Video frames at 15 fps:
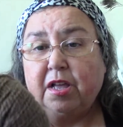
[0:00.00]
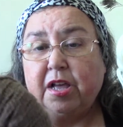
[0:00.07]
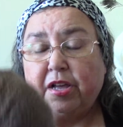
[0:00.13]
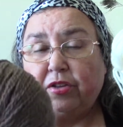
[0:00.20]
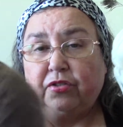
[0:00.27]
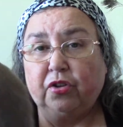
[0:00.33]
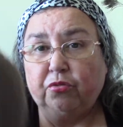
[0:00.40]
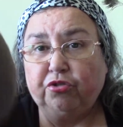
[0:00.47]

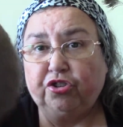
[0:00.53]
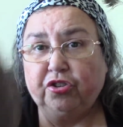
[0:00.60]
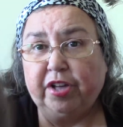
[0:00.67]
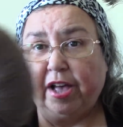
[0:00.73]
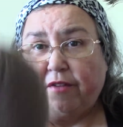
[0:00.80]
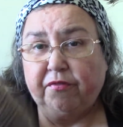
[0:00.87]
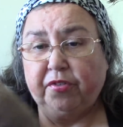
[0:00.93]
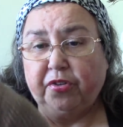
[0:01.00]
so she'll
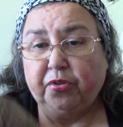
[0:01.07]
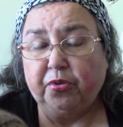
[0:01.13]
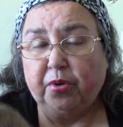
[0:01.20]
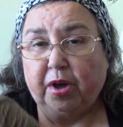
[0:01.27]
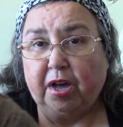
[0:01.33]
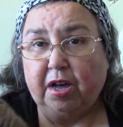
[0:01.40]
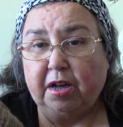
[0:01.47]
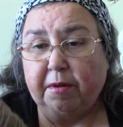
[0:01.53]
have
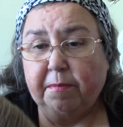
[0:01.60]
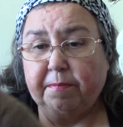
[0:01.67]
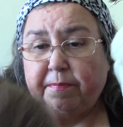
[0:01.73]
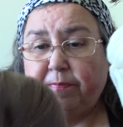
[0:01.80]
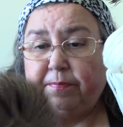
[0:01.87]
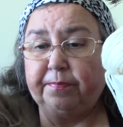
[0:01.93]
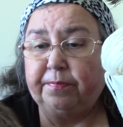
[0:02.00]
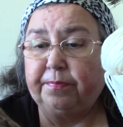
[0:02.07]
to
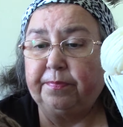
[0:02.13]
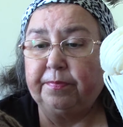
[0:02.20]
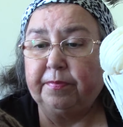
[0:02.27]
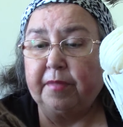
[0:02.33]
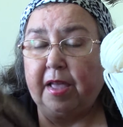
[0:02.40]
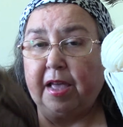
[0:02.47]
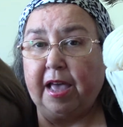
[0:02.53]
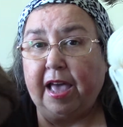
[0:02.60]

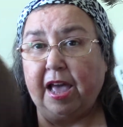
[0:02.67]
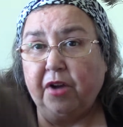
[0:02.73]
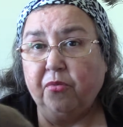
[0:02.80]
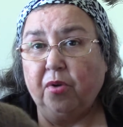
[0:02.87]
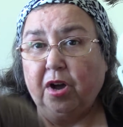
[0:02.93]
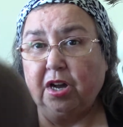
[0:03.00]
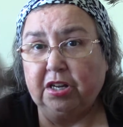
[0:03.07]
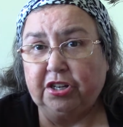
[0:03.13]
hand
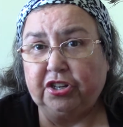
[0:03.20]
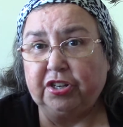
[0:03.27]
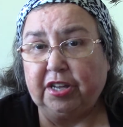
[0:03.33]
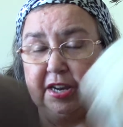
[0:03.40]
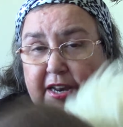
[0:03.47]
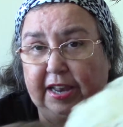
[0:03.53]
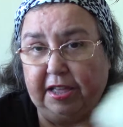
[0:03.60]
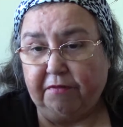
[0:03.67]
wash,
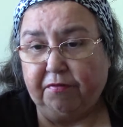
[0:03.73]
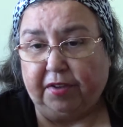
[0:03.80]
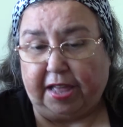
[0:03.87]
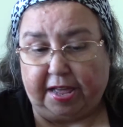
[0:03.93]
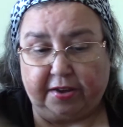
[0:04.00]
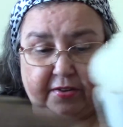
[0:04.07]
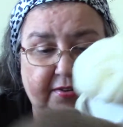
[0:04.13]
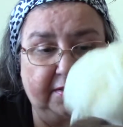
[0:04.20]
lay
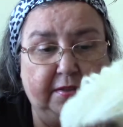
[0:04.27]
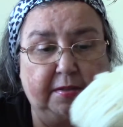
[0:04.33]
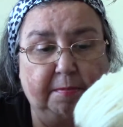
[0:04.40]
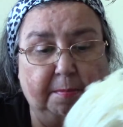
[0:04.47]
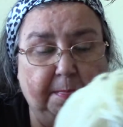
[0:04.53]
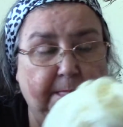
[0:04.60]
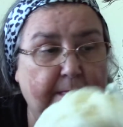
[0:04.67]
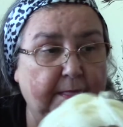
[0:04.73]
flat.
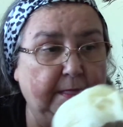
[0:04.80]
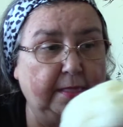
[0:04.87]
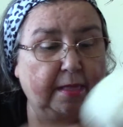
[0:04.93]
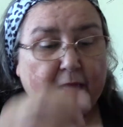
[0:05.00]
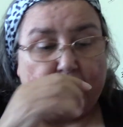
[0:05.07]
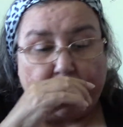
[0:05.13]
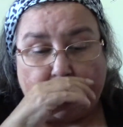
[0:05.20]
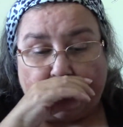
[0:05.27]

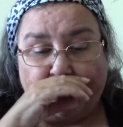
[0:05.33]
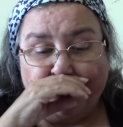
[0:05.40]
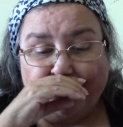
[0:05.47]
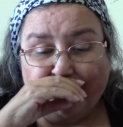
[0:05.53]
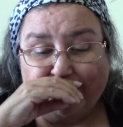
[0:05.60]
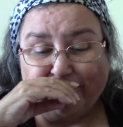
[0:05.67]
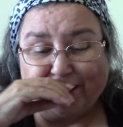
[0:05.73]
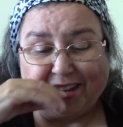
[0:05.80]
And the
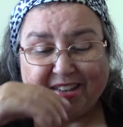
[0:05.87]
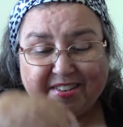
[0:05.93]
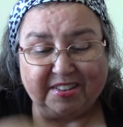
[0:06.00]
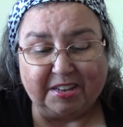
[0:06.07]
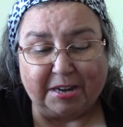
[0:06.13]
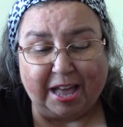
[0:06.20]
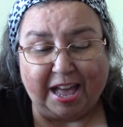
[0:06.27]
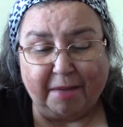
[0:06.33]

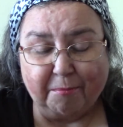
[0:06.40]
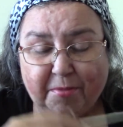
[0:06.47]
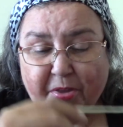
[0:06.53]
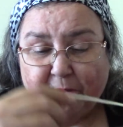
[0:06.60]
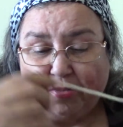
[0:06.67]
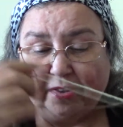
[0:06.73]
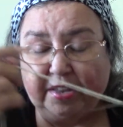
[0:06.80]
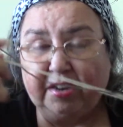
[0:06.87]
reason I'm
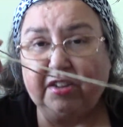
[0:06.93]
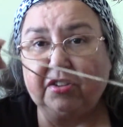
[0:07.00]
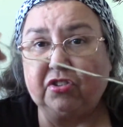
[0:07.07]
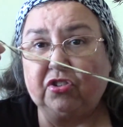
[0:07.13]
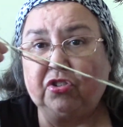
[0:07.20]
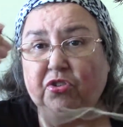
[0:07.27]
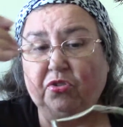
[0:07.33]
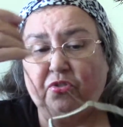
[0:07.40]
using
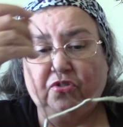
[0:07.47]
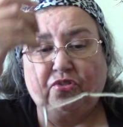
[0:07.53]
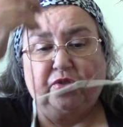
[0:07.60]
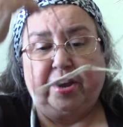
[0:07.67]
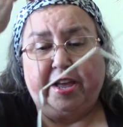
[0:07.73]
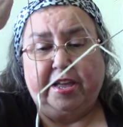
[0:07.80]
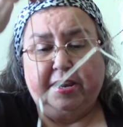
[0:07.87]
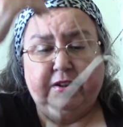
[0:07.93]
2
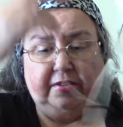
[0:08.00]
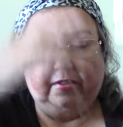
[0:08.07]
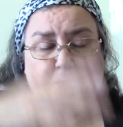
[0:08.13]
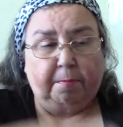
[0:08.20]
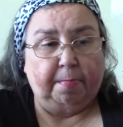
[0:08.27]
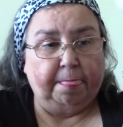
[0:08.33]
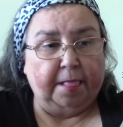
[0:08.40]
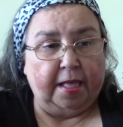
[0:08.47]
strands
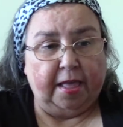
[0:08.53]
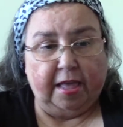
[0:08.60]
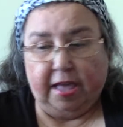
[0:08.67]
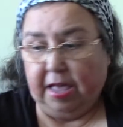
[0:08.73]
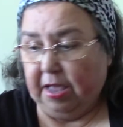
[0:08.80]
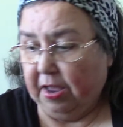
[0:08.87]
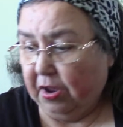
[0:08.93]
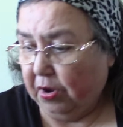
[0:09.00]

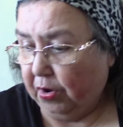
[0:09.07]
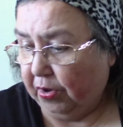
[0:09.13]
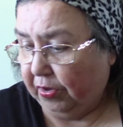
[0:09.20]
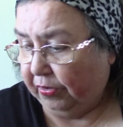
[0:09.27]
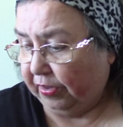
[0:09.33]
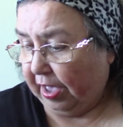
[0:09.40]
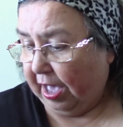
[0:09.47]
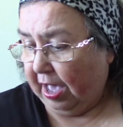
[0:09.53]

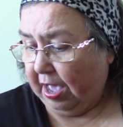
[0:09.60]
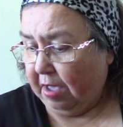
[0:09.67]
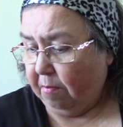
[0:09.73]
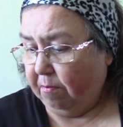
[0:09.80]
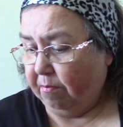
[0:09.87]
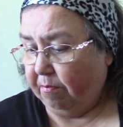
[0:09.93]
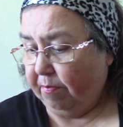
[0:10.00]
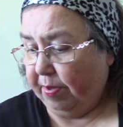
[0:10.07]
is I
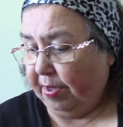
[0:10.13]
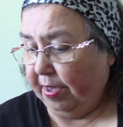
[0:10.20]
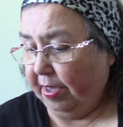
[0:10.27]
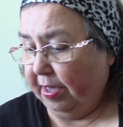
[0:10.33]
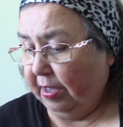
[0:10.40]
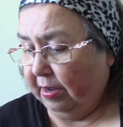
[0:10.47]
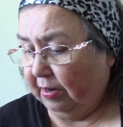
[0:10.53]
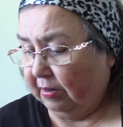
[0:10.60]

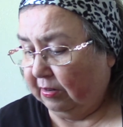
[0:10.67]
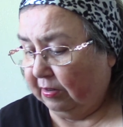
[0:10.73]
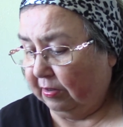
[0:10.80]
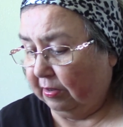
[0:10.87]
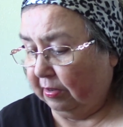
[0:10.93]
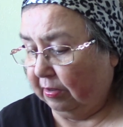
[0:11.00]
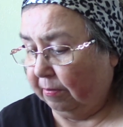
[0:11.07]
picked